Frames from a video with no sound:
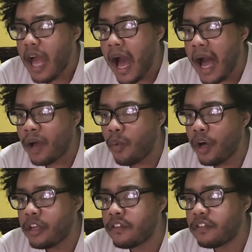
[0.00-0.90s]
I
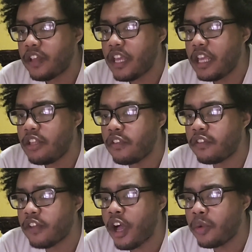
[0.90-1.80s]
wanna see the
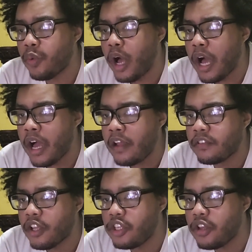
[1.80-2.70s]

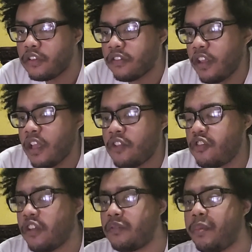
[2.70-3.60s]
sunrise on your sins,
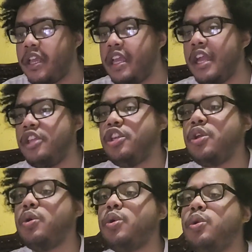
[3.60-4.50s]
just me and
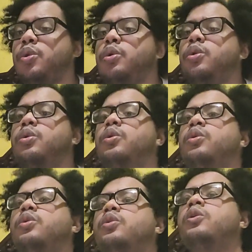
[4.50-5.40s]
you.
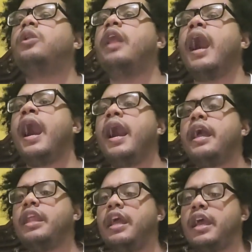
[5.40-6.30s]

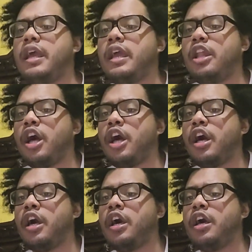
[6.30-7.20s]
Light it
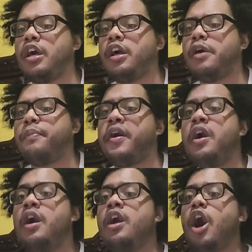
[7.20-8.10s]
up
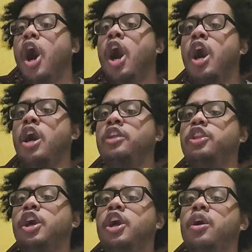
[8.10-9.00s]
on
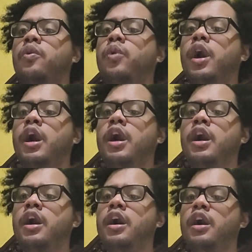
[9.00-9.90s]
the
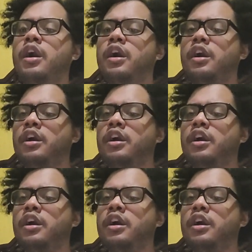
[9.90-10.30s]
run.